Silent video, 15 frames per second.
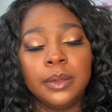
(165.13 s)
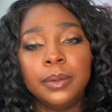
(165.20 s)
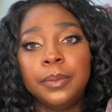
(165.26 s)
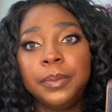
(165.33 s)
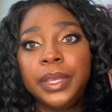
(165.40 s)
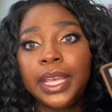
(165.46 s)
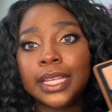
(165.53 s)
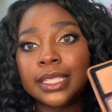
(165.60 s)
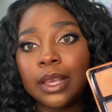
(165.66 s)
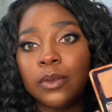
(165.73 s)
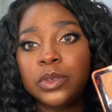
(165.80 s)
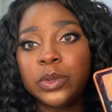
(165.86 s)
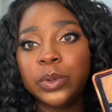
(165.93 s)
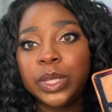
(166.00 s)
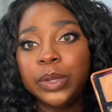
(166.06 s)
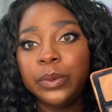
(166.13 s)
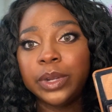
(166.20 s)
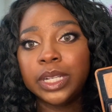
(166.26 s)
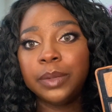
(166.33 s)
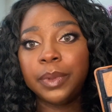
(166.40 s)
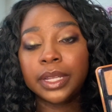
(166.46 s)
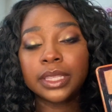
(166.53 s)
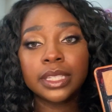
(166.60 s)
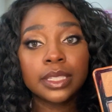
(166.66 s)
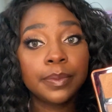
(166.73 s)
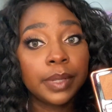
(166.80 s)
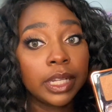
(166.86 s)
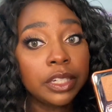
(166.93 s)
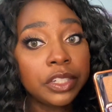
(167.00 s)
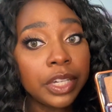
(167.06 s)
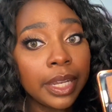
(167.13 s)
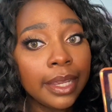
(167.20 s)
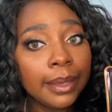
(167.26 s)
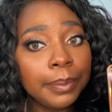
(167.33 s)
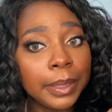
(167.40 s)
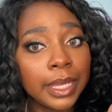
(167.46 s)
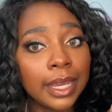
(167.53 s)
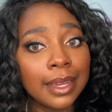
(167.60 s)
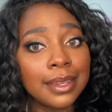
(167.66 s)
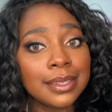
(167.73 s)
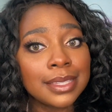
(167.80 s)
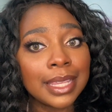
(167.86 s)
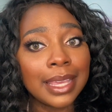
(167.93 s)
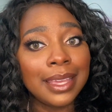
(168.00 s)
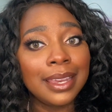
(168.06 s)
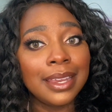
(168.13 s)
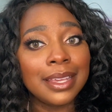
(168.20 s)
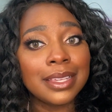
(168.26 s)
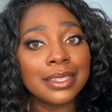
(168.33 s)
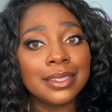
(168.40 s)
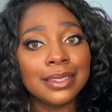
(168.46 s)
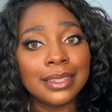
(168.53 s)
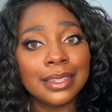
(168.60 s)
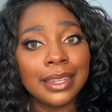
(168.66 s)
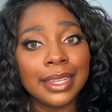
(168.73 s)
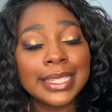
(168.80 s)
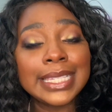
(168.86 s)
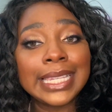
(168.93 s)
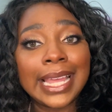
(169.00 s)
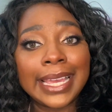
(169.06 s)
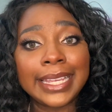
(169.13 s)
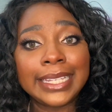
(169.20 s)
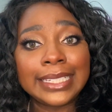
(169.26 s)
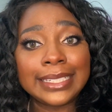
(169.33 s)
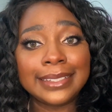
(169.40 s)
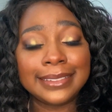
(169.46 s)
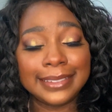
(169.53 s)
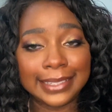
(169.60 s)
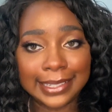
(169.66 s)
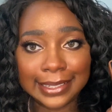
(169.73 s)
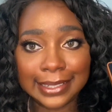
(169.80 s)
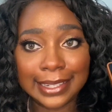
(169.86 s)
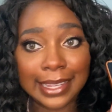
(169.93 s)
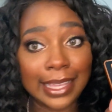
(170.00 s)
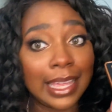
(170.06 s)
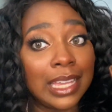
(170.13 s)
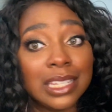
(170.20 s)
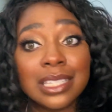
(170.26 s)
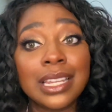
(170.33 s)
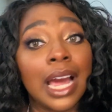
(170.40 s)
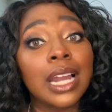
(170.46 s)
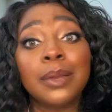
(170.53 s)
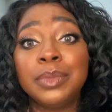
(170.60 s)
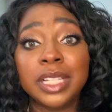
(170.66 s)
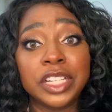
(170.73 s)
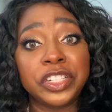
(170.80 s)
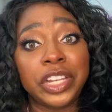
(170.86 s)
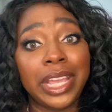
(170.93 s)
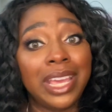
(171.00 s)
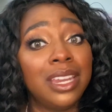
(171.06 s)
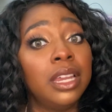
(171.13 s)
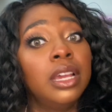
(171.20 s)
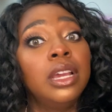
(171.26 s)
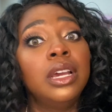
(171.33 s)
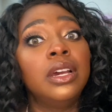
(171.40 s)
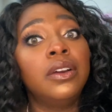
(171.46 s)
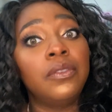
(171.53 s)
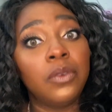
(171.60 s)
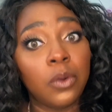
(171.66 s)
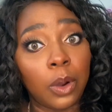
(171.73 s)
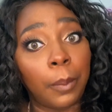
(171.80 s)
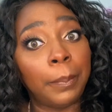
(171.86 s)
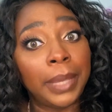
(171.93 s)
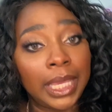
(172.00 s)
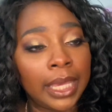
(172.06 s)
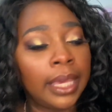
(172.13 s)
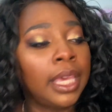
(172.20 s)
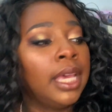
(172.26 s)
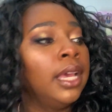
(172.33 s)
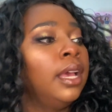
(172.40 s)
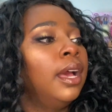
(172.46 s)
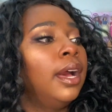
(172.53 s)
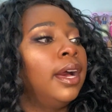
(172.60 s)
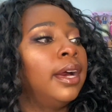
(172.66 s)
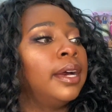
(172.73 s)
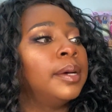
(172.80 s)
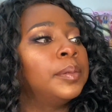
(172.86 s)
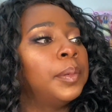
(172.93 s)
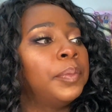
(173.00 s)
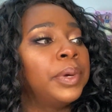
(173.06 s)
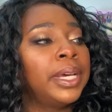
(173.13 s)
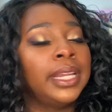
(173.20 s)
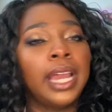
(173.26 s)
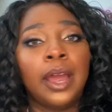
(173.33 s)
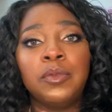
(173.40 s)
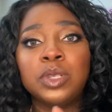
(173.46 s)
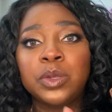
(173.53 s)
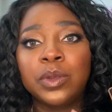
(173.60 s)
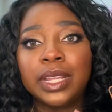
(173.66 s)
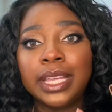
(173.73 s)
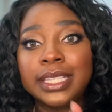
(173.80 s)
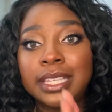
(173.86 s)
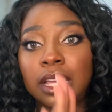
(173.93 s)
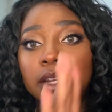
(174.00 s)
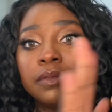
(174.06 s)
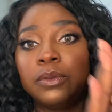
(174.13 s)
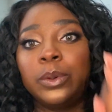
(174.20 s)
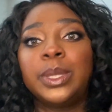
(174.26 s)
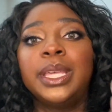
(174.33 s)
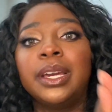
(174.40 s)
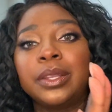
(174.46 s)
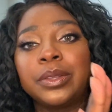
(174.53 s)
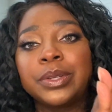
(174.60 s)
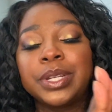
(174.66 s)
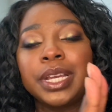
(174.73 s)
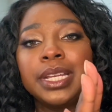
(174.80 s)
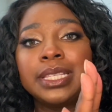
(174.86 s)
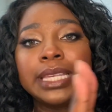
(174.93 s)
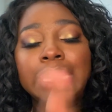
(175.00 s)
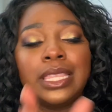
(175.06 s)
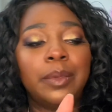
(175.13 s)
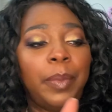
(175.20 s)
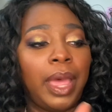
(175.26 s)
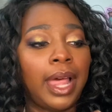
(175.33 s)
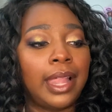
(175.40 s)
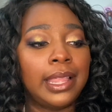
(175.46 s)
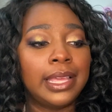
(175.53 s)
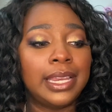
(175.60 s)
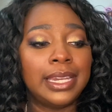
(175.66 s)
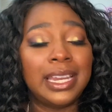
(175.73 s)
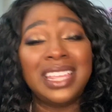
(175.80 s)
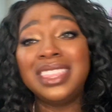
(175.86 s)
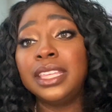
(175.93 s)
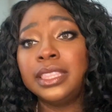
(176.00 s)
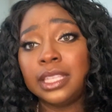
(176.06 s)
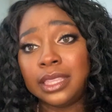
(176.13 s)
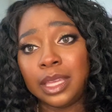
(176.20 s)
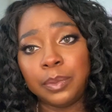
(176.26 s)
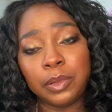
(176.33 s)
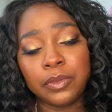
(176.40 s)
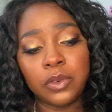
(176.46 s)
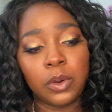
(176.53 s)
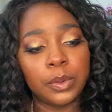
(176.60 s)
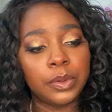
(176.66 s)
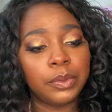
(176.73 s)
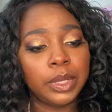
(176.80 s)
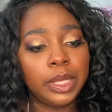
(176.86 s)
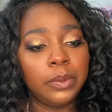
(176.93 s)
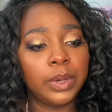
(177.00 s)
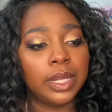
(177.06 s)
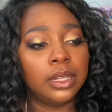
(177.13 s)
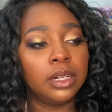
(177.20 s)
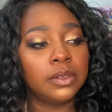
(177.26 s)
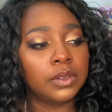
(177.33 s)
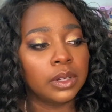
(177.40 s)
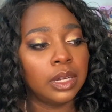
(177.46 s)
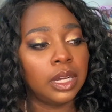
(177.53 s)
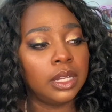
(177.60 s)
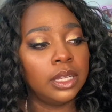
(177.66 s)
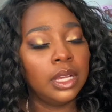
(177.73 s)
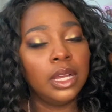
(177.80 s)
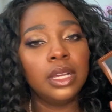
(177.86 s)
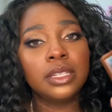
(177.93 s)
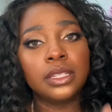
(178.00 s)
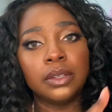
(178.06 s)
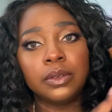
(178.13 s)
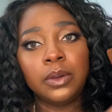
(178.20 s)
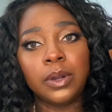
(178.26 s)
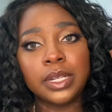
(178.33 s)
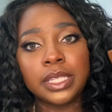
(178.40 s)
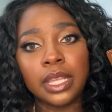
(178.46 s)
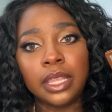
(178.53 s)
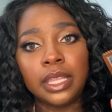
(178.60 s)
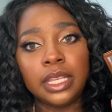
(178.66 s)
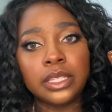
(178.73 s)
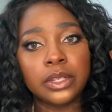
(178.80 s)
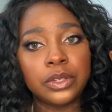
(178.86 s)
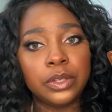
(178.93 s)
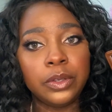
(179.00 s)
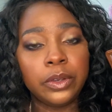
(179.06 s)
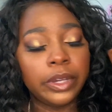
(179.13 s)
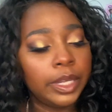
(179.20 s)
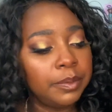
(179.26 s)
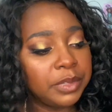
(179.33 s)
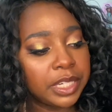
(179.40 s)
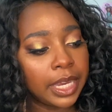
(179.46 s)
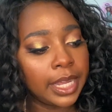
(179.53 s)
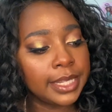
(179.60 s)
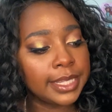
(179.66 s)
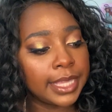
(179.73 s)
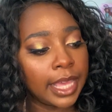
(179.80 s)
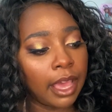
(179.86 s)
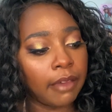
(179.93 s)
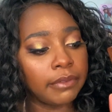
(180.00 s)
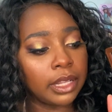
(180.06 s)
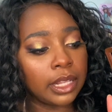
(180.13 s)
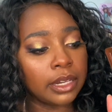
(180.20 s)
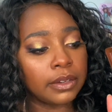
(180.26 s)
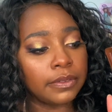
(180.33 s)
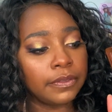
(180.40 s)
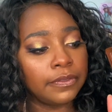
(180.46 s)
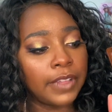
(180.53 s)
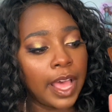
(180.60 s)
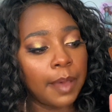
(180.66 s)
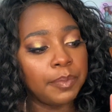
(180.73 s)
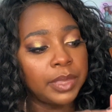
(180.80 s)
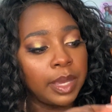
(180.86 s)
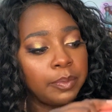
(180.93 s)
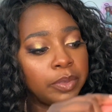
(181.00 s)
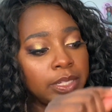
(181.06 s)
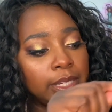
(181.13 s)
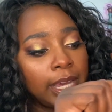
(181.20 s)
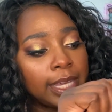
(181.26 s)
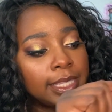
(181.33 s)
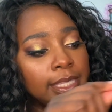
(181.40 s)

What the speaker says: Yes, I was really worried about this blush shade because it's light and it is not a blush shade for me. But I was really excited for the other shades in the palette, and I think that they performed really well overall. So of course, these are 2 cream shades. They have the little flap that protects